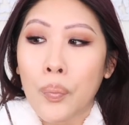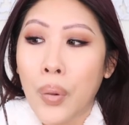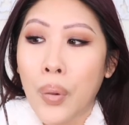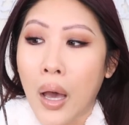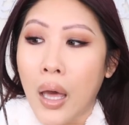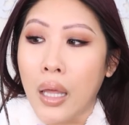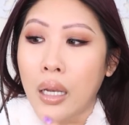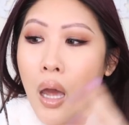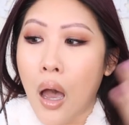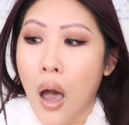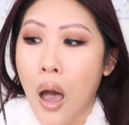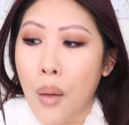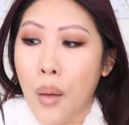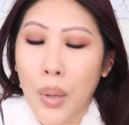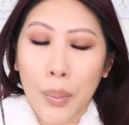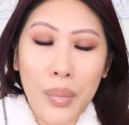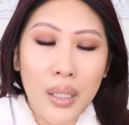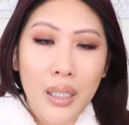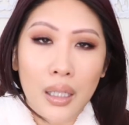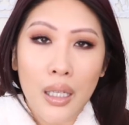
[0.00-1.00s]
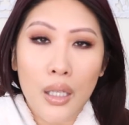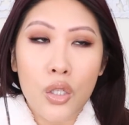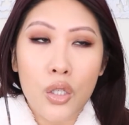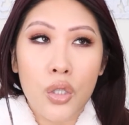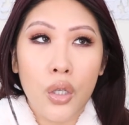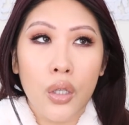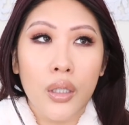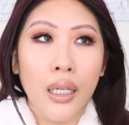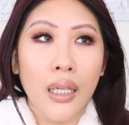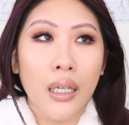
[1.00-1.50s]
but um, I'm gonna
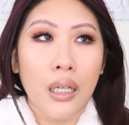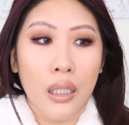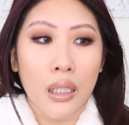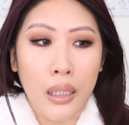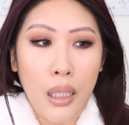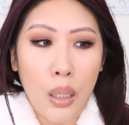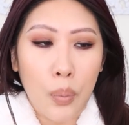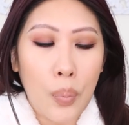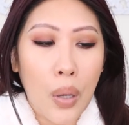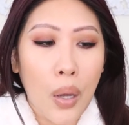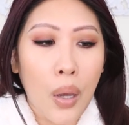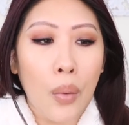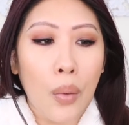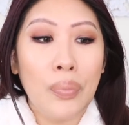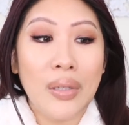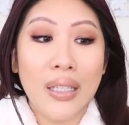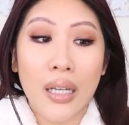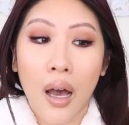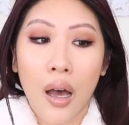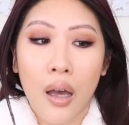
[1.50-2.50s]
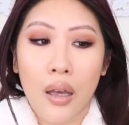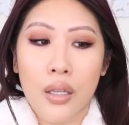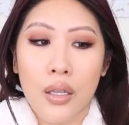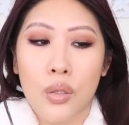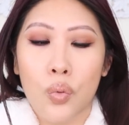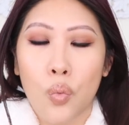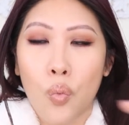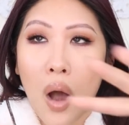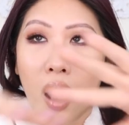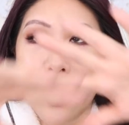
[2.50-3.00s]
insert a clip
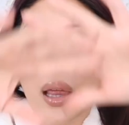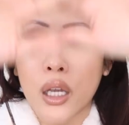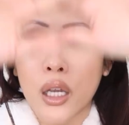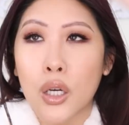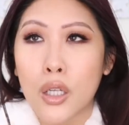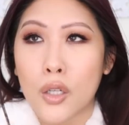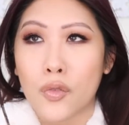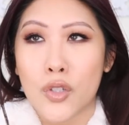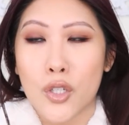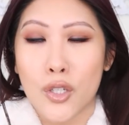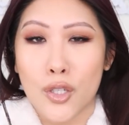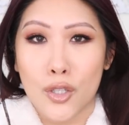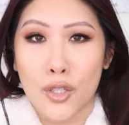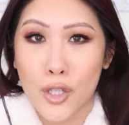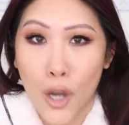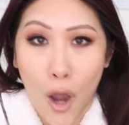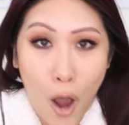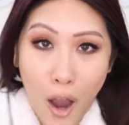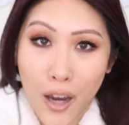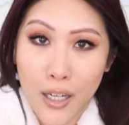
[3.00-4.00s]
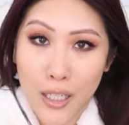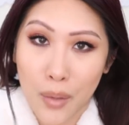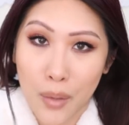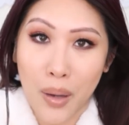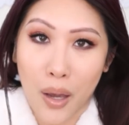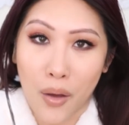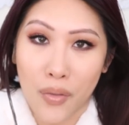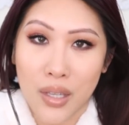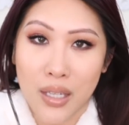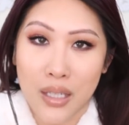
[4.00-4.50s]
because while I could have just talked
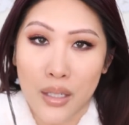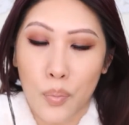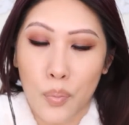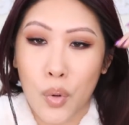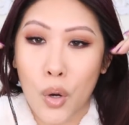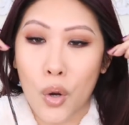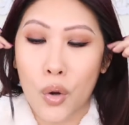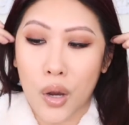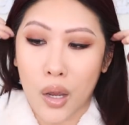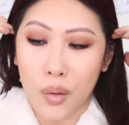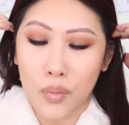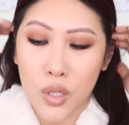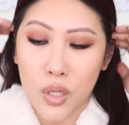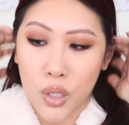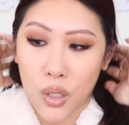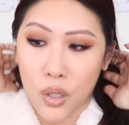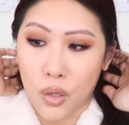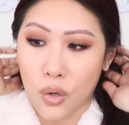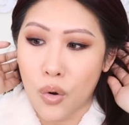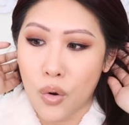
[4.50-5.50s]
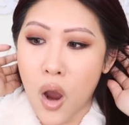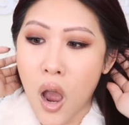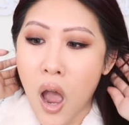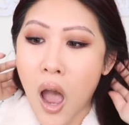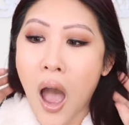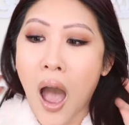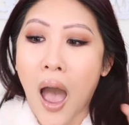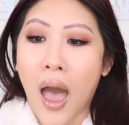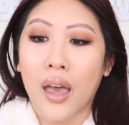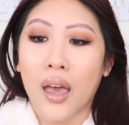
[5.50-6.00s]
about this program to you,
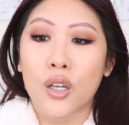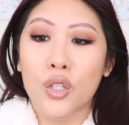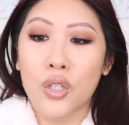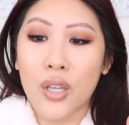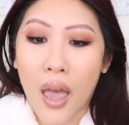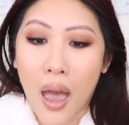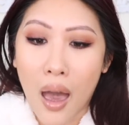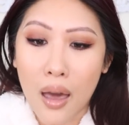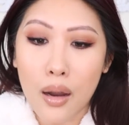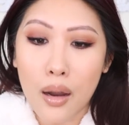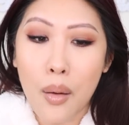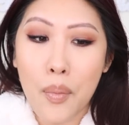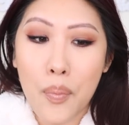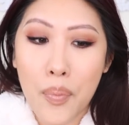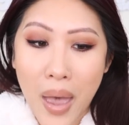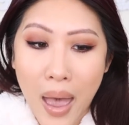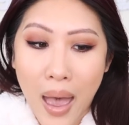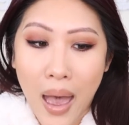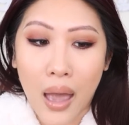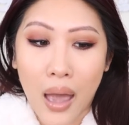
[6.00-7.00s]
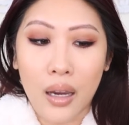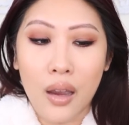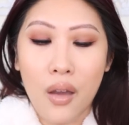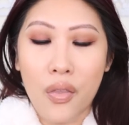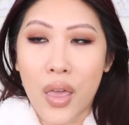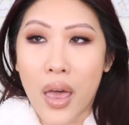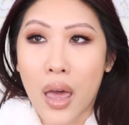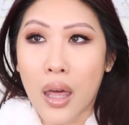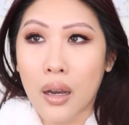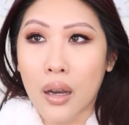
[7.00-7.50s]
I actually had a
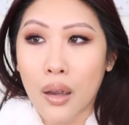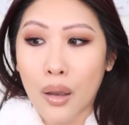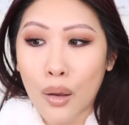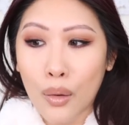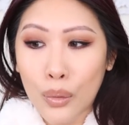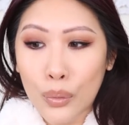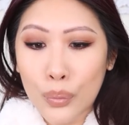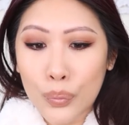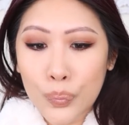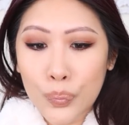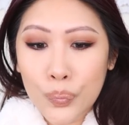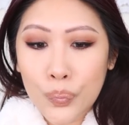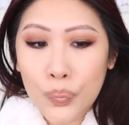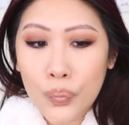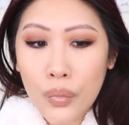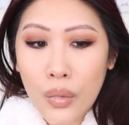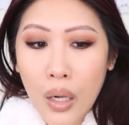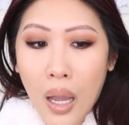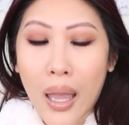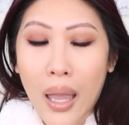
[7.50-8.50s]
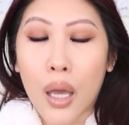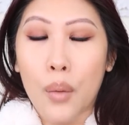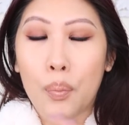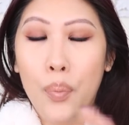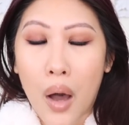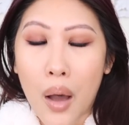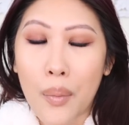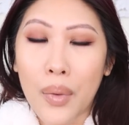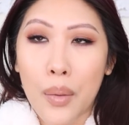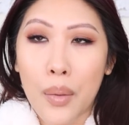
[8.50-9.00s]
bag that I had
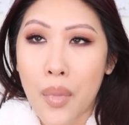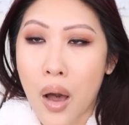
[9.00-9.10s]
bought my